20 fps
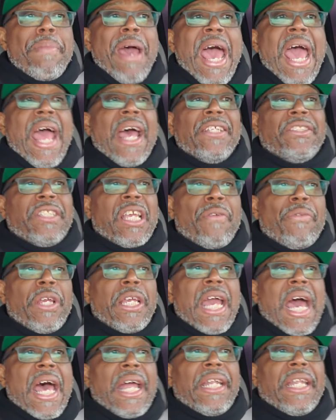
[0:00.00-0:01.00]
masks every
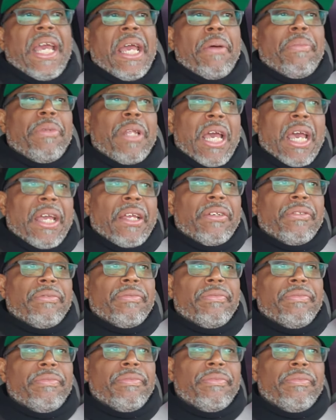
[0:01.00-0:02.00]
goddamn day.
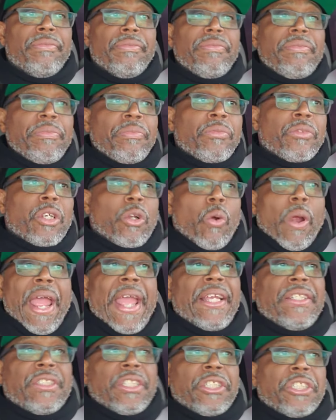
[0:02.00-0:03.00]

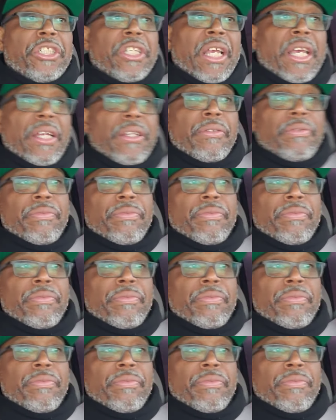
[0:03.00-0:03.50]
Crazy shit.